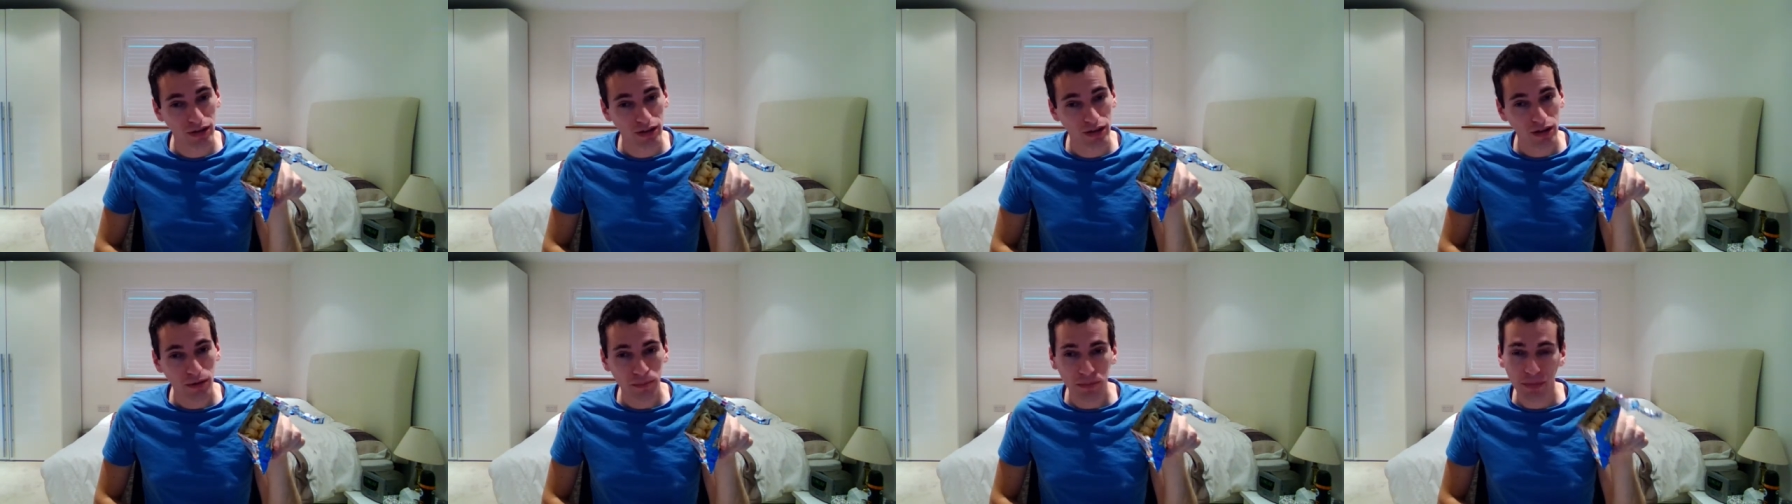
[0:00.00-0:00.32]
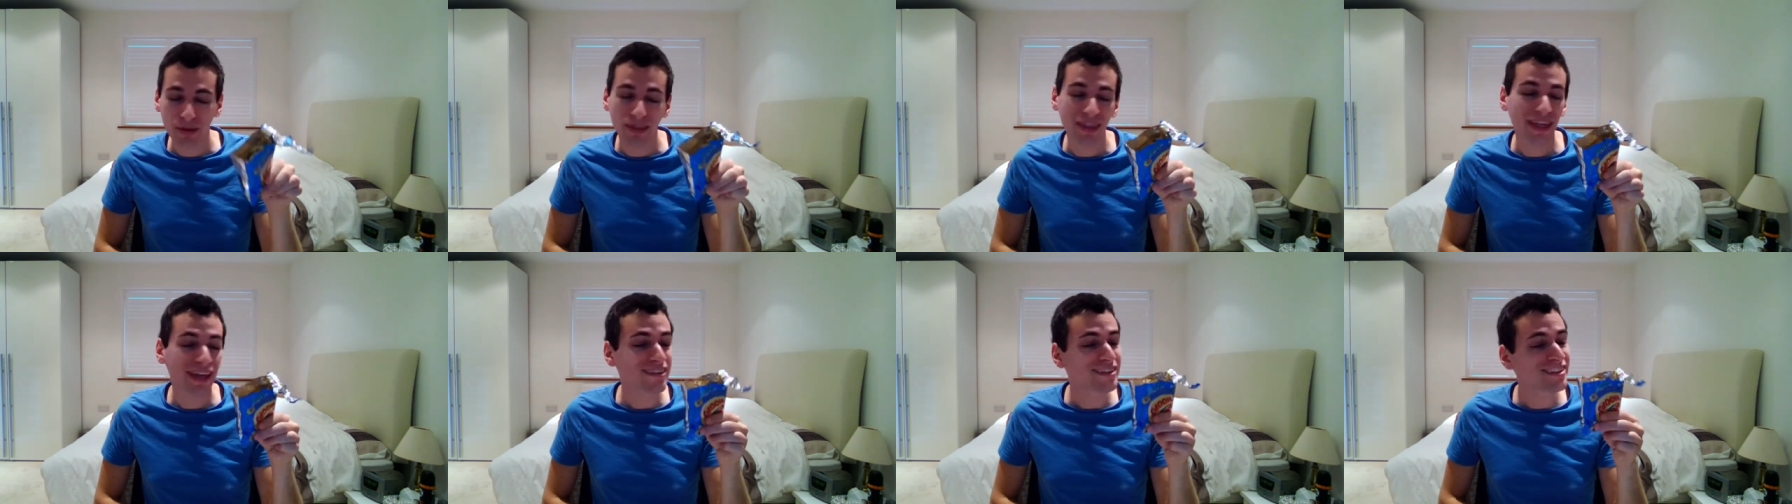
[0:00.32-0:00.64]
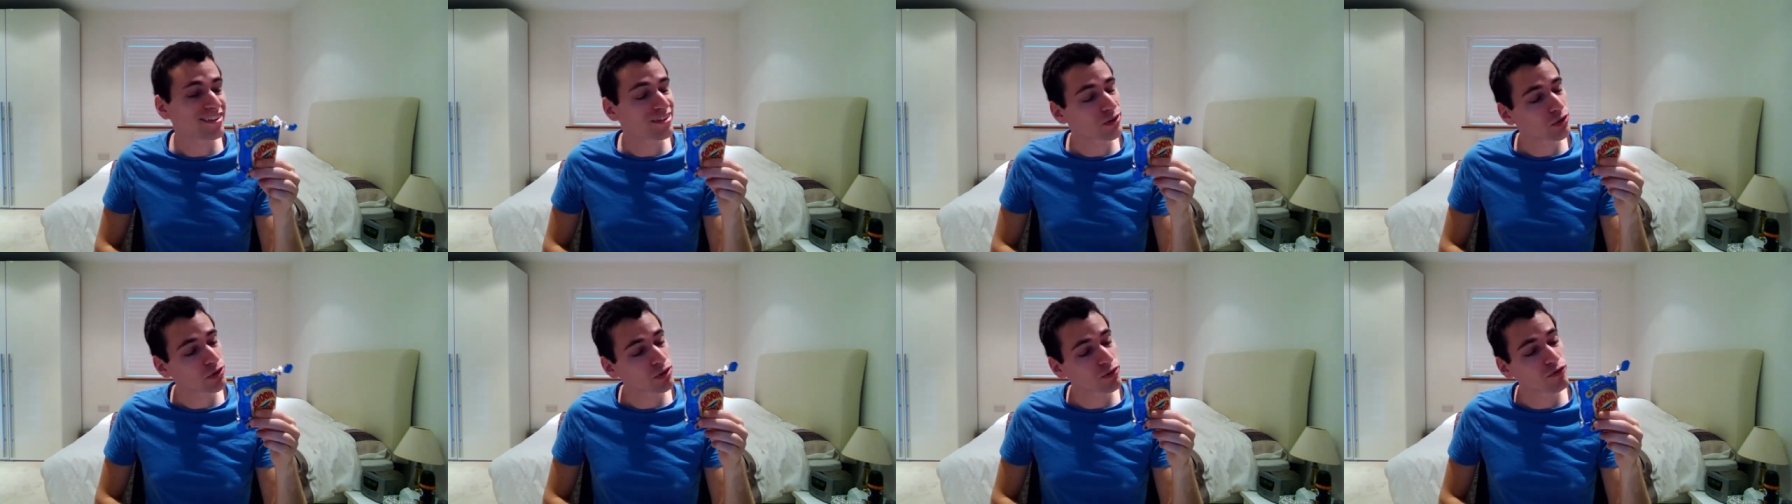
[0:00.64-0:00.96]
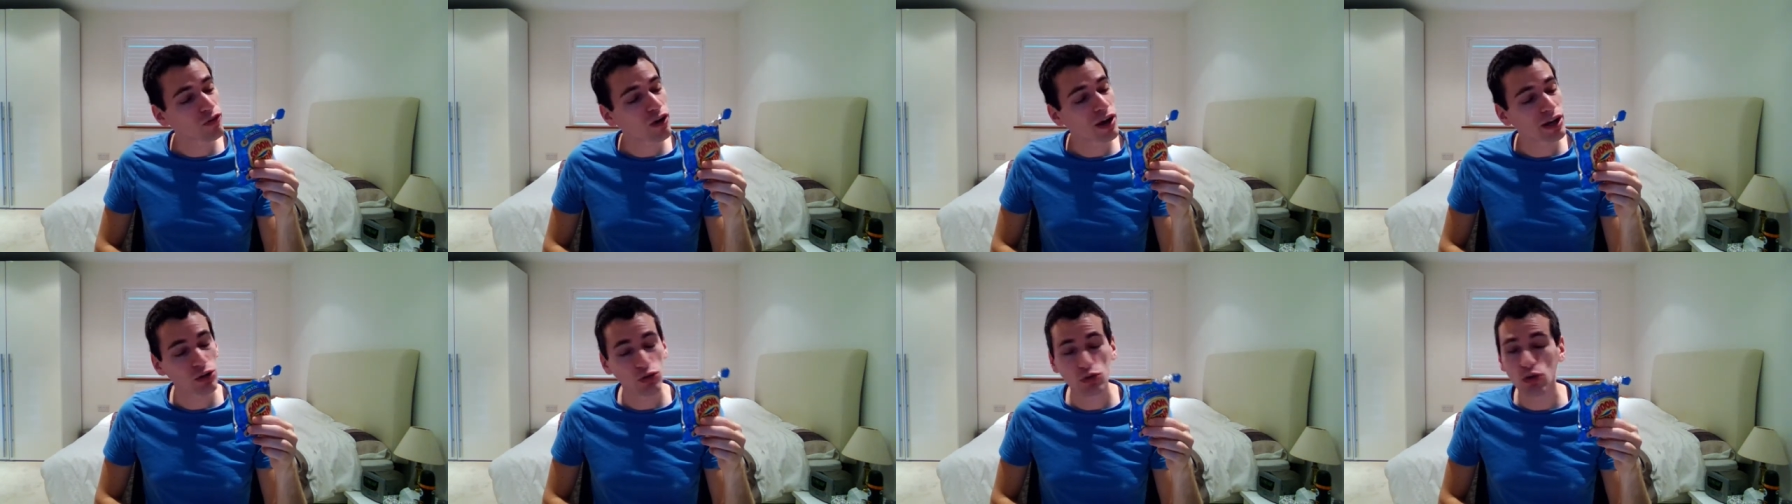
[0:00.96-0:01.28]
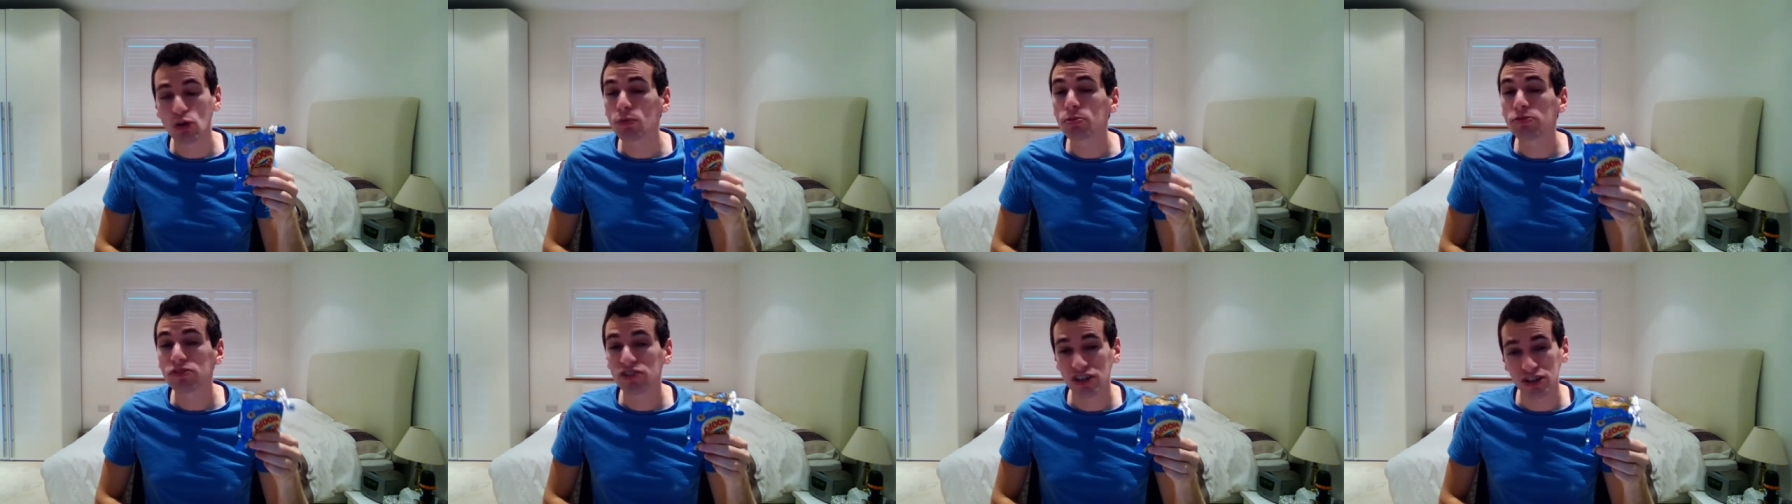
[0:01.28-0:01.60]
But that is not the final
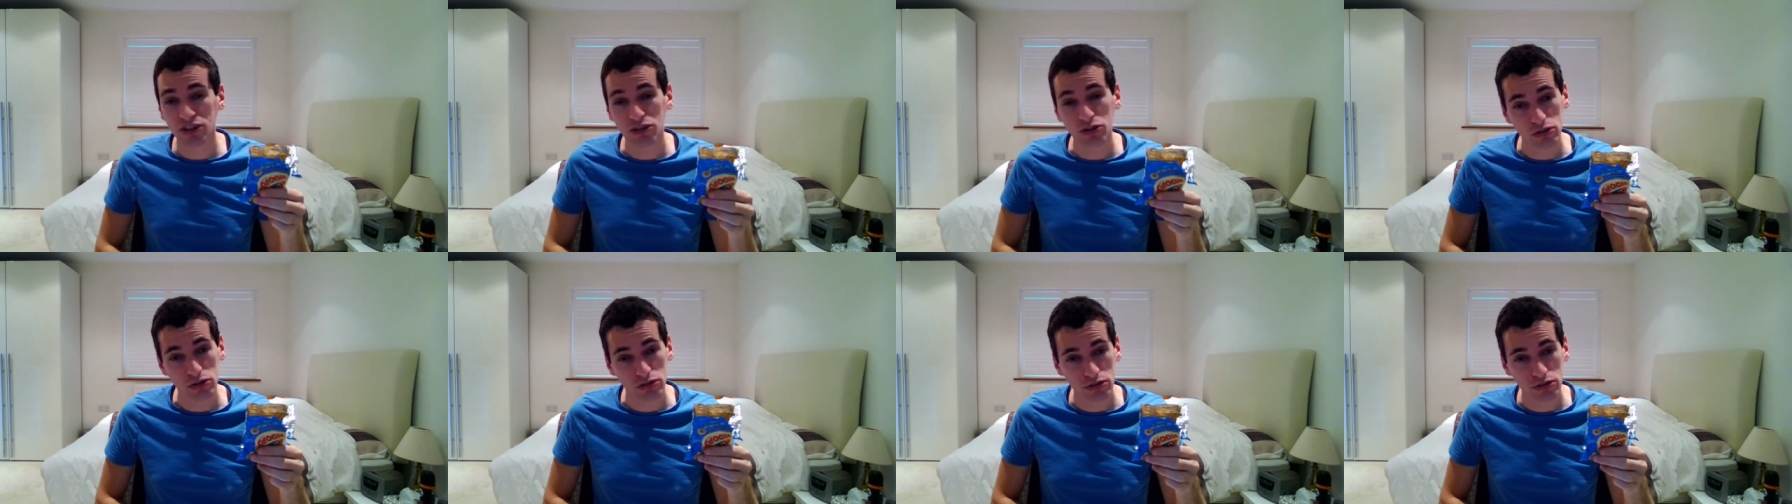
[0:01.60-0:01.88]
obstacle.